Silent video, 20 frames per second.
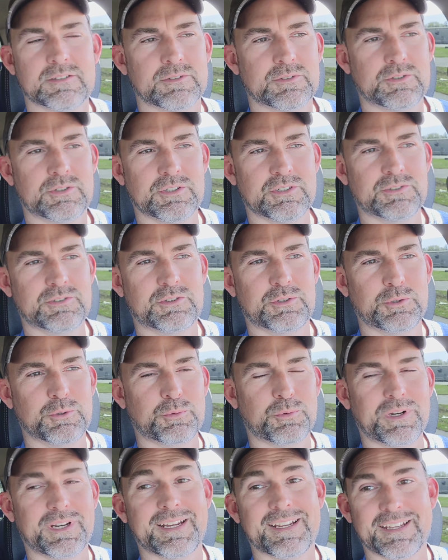So just
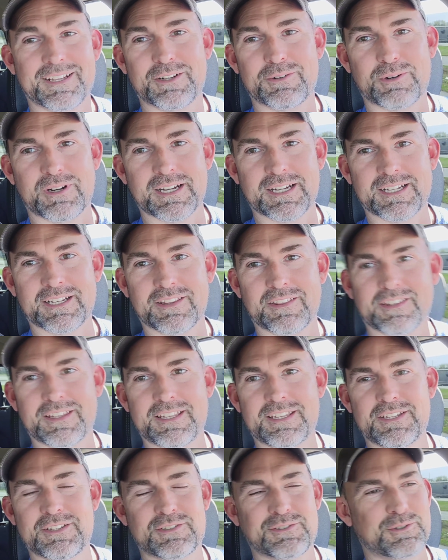to reiterate,
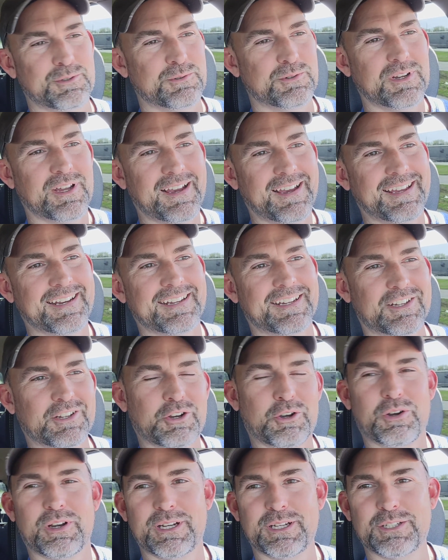these do not
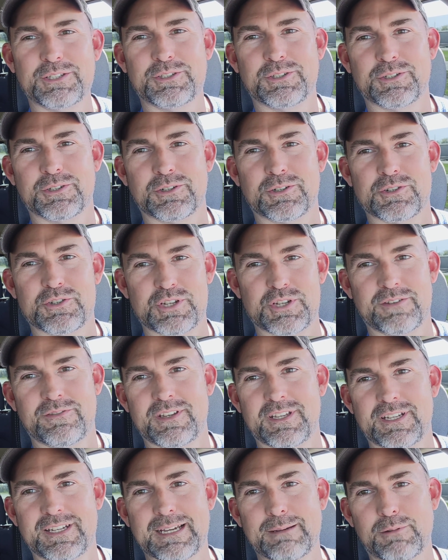increase your
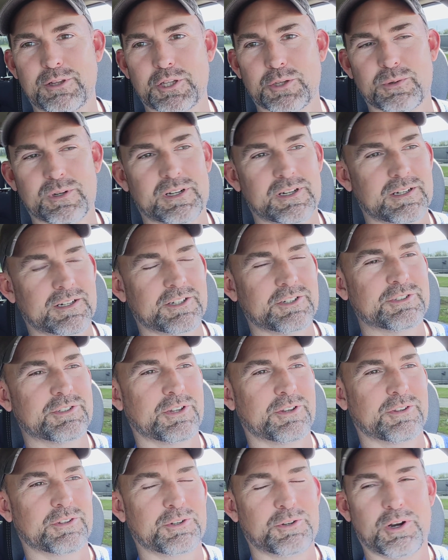GVWR.
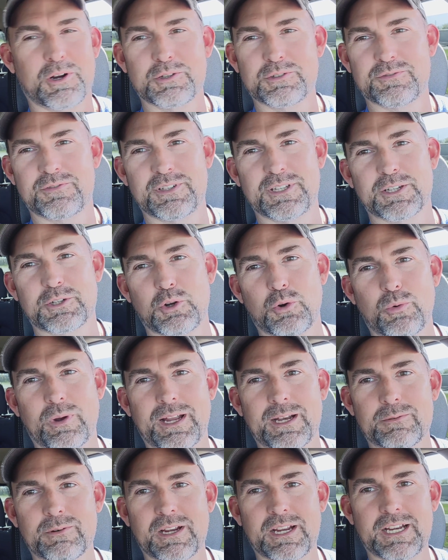So the gross vehicle
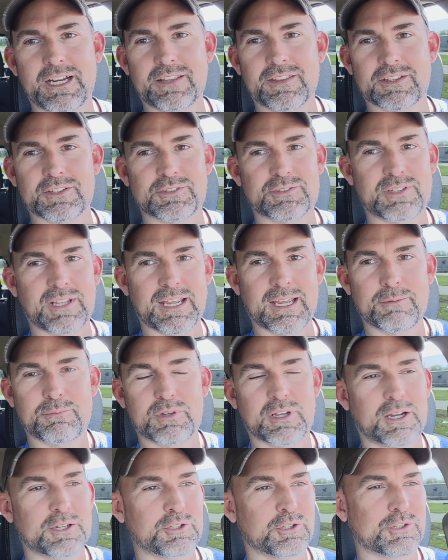weight rating that's
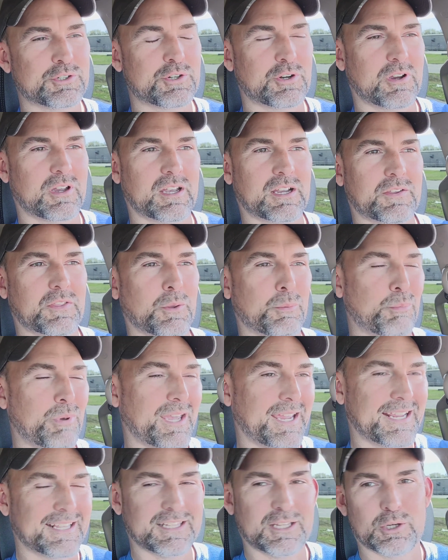stamped on your truck, the
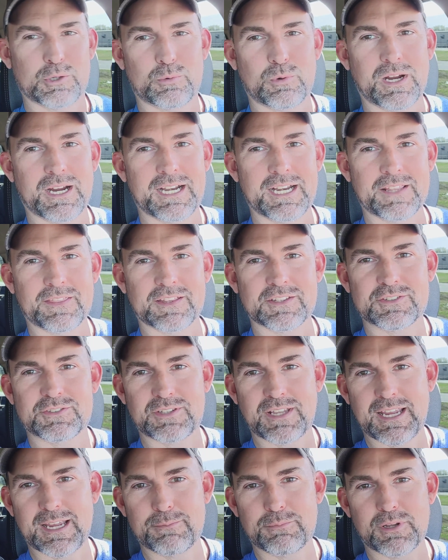payload rating that's
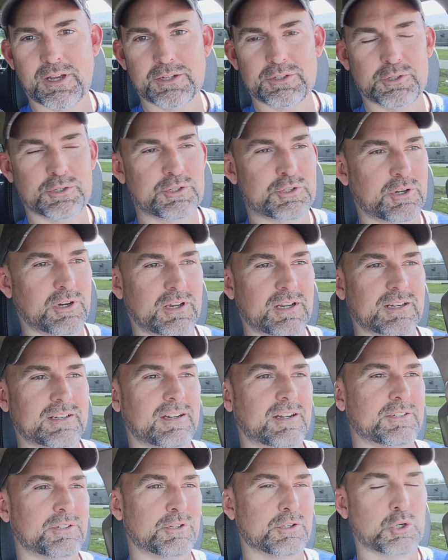stamped on your
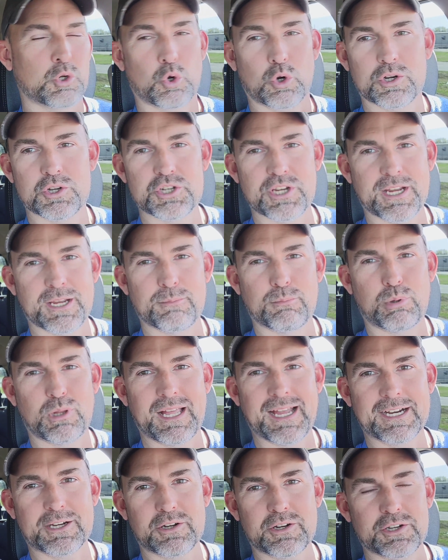truck, on your door jamb
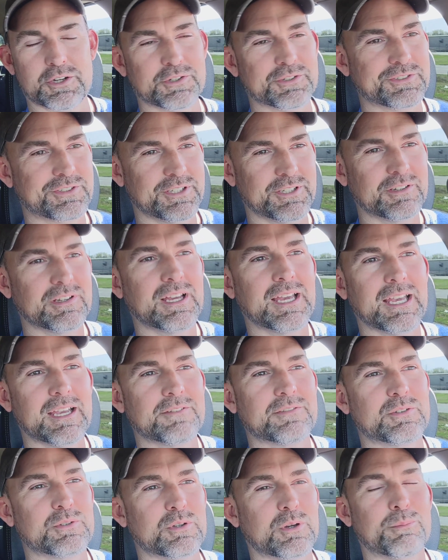placard, you still
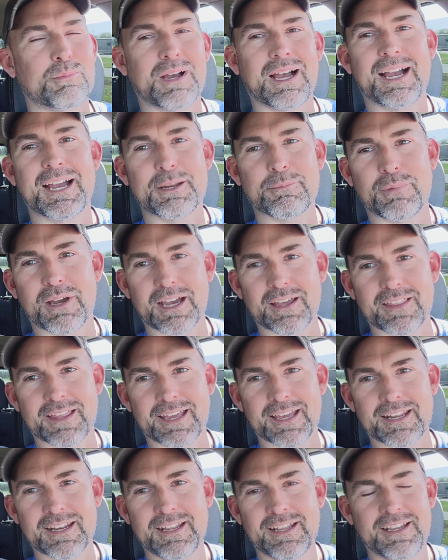have to abide by
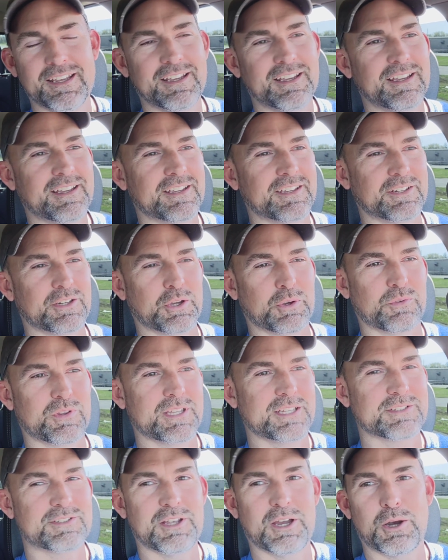that. You know,
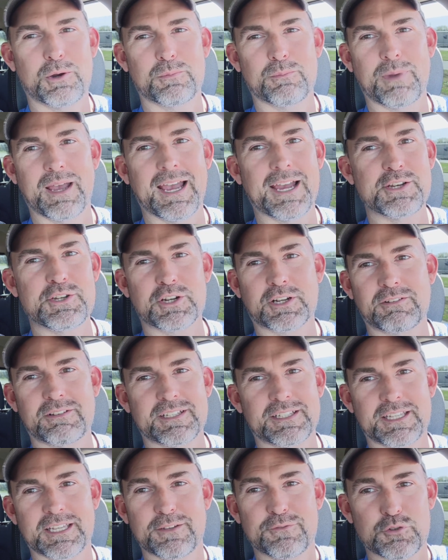these don't
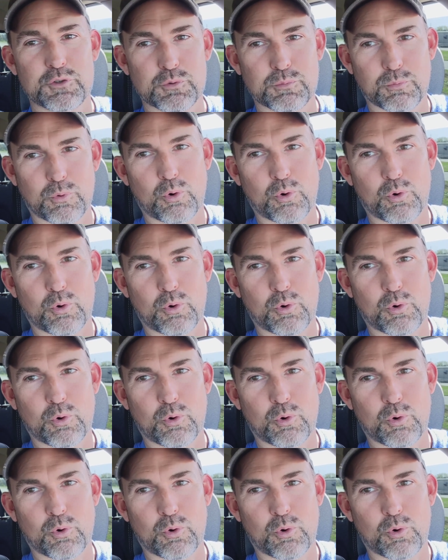magically give you